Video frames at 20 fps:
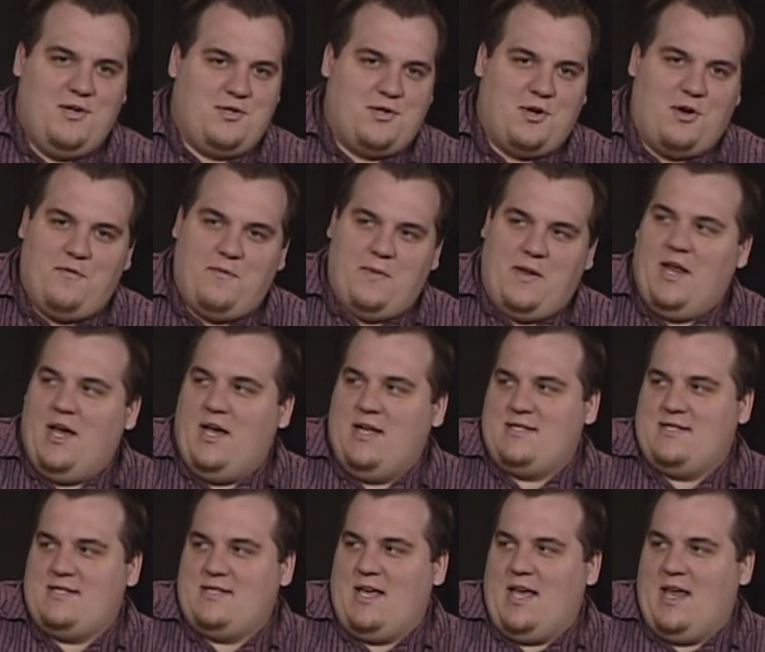drove me
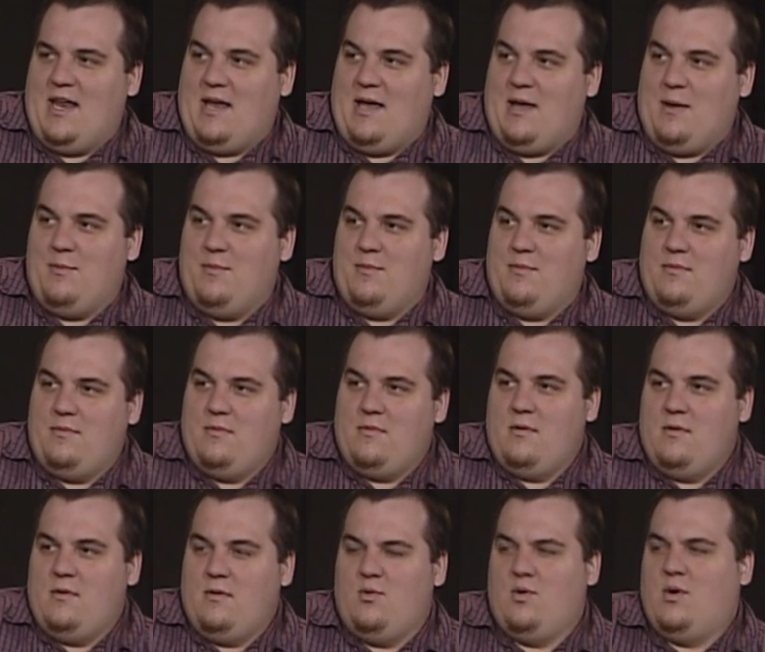nuts. And I
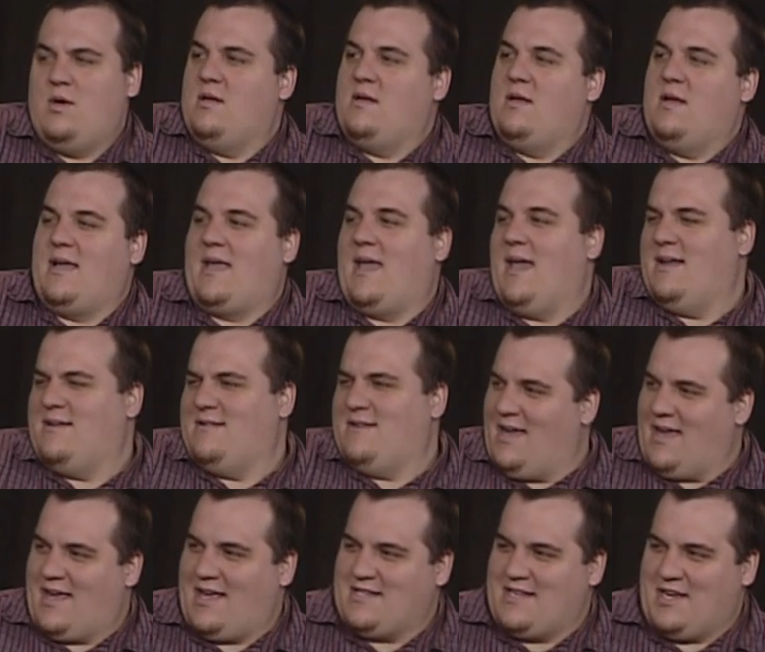
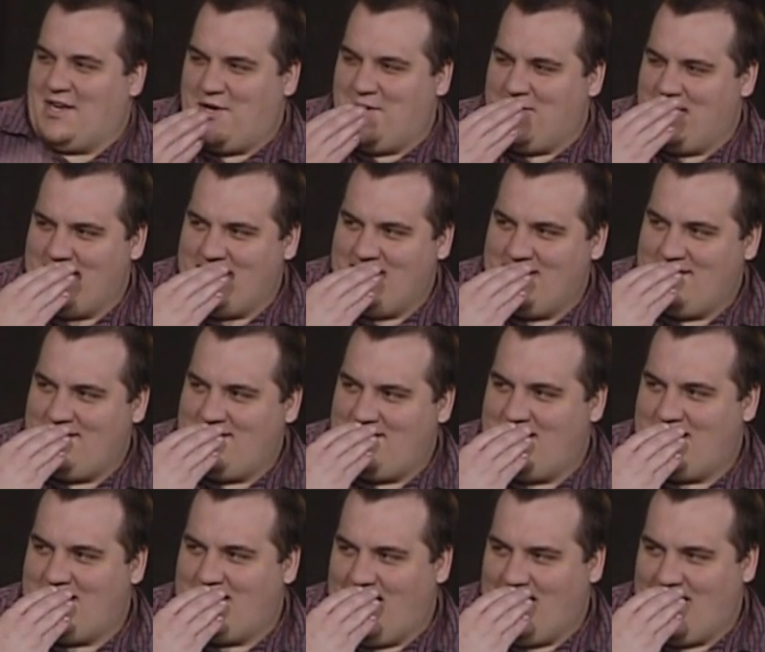guess I couldn't
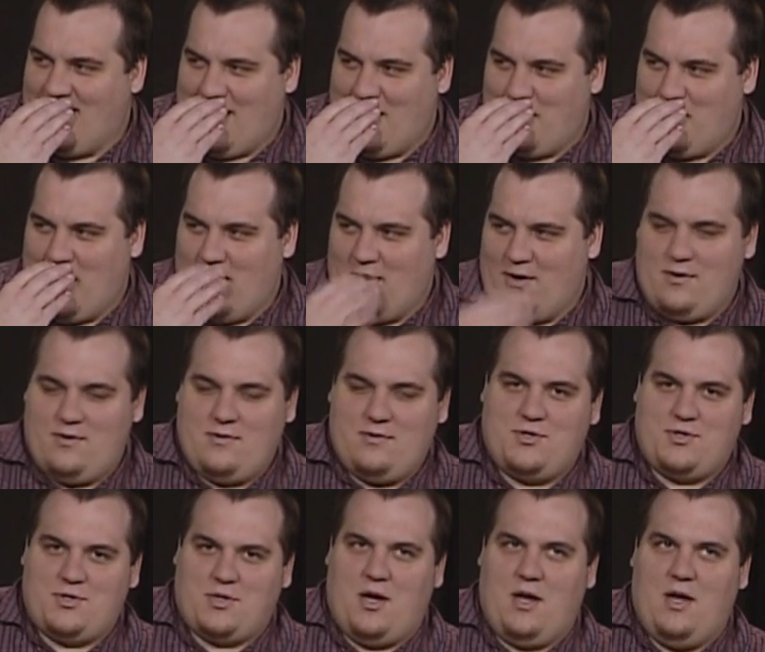say that about
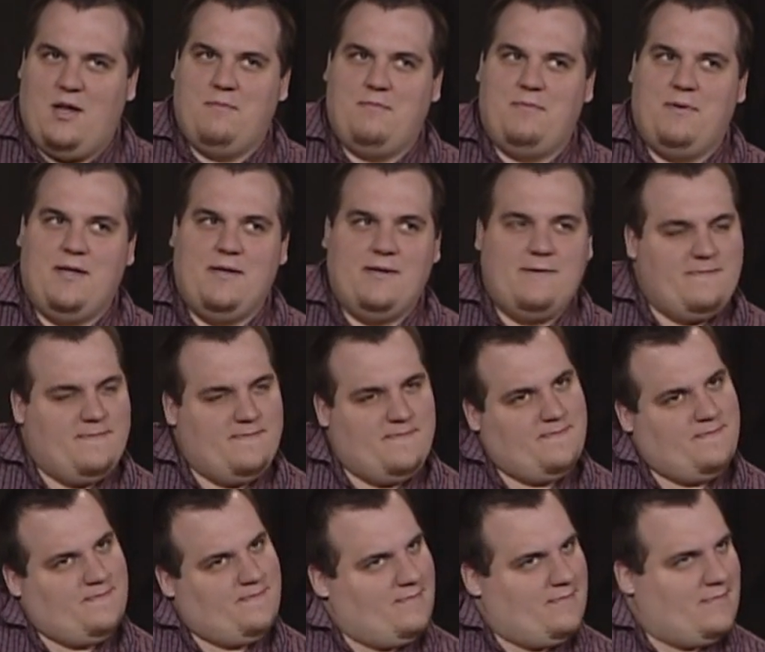Tron, but
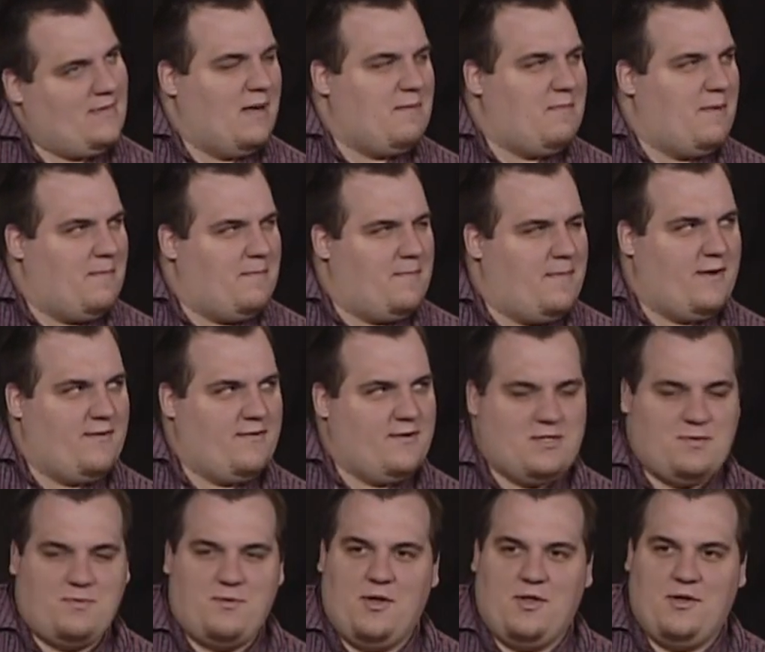that'd be a bit of
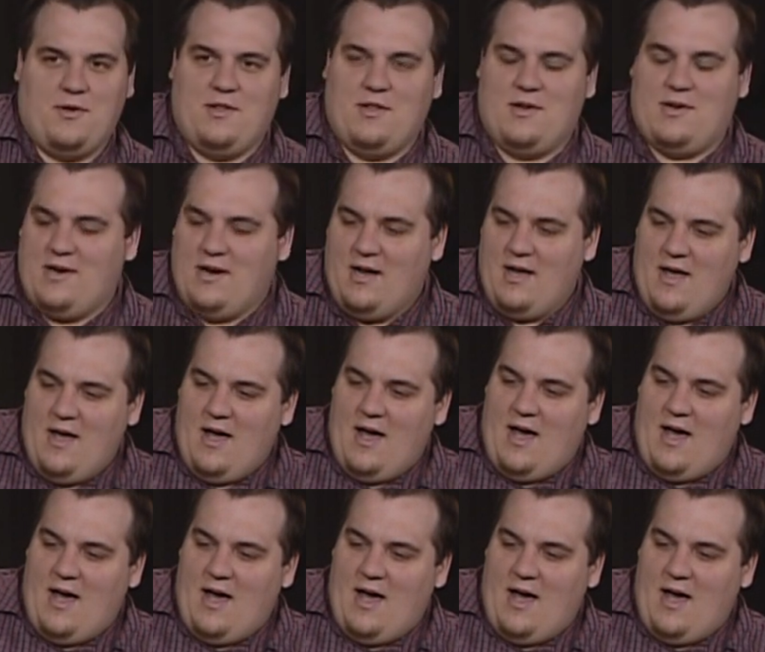a spoiler alert.